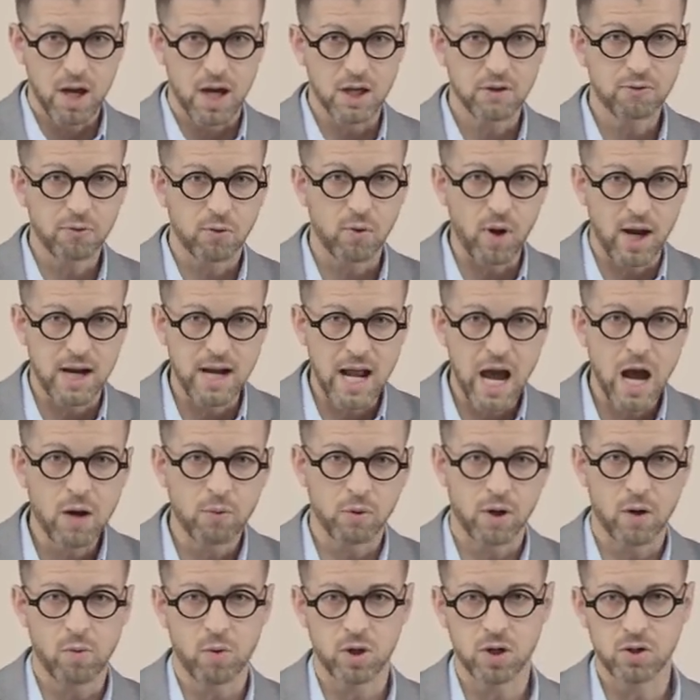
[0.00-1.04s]
As for right now,
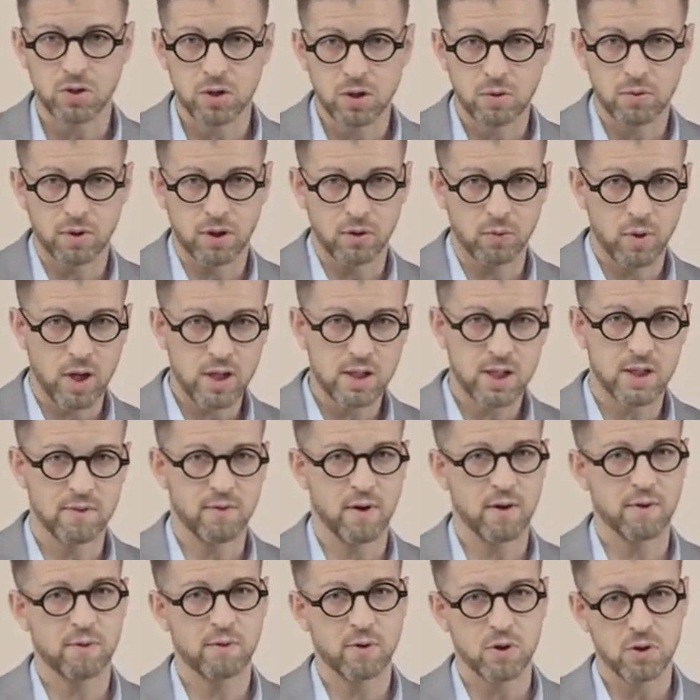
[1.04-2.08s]
what I want to do with the rest
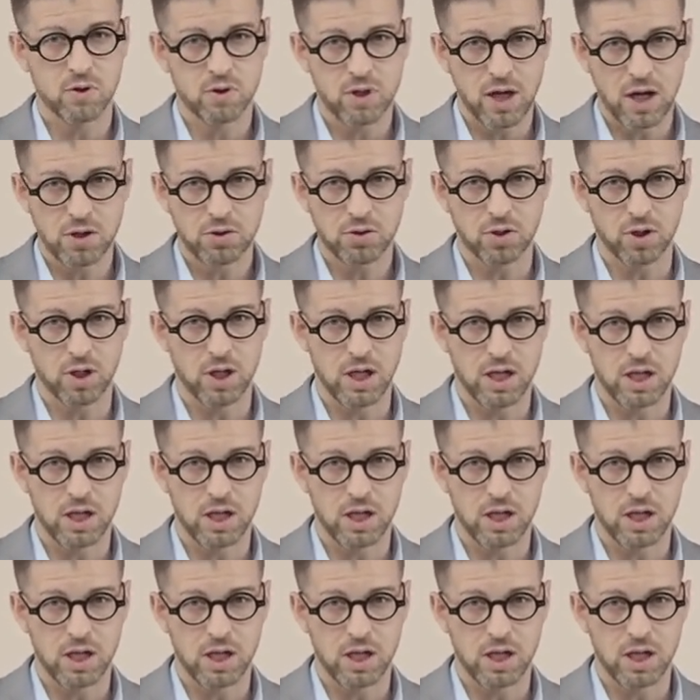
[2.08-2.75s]
of our first session